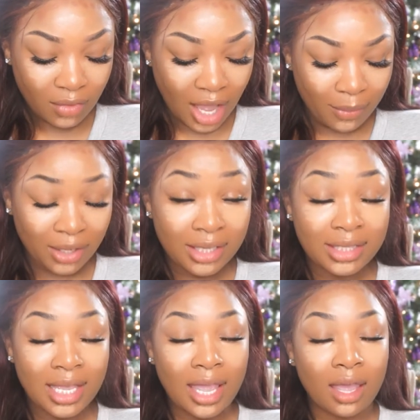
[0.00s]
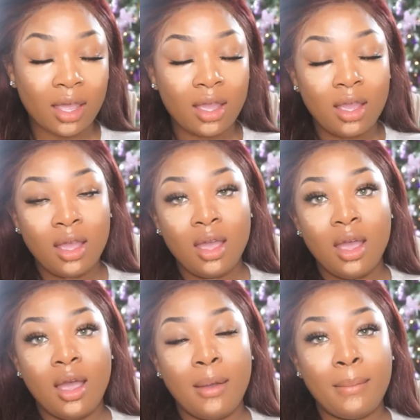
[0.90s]
I'm gonna take
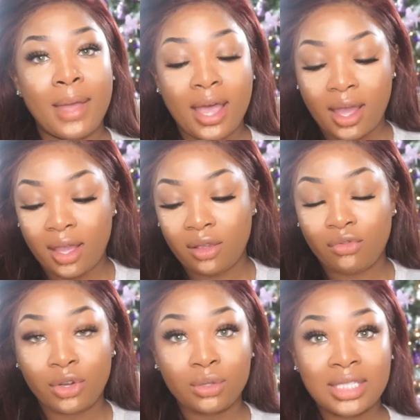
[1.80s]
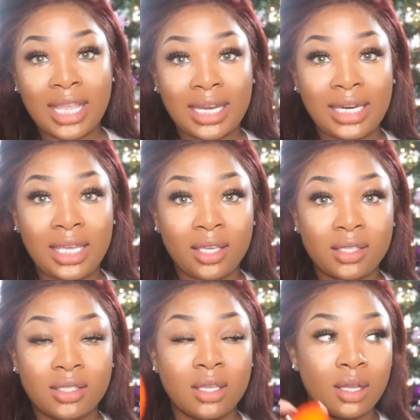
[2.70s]
my Real
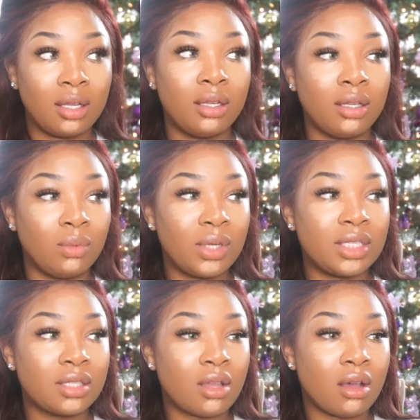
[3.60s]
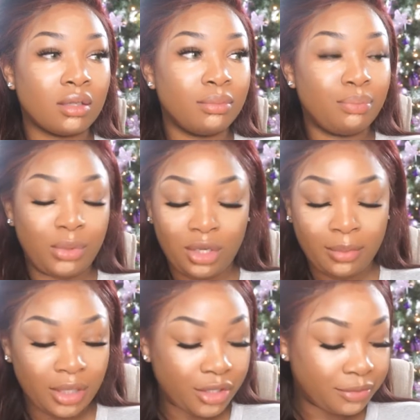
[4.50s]
Techniques, what is this called, beauty
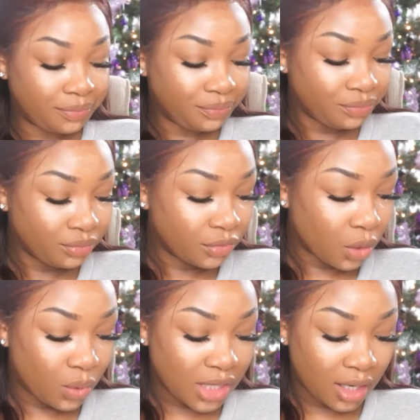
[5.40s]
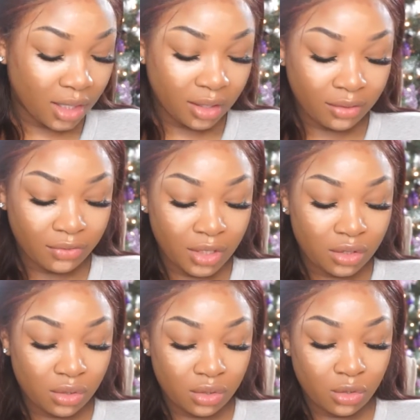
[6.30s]
blender, which I love.
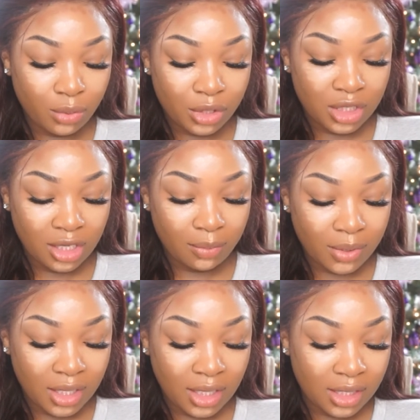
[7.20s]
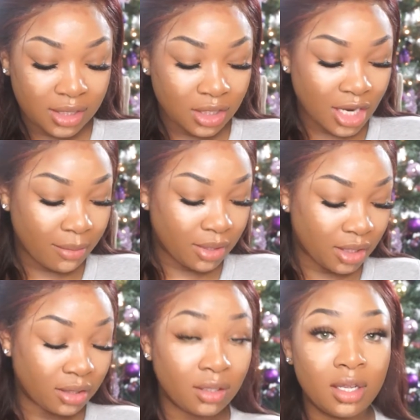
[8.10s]
It's super cheap and it gets the job
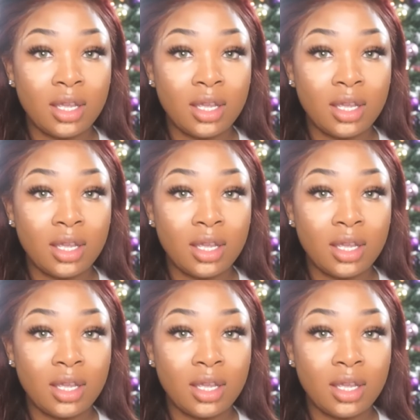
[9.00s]
done.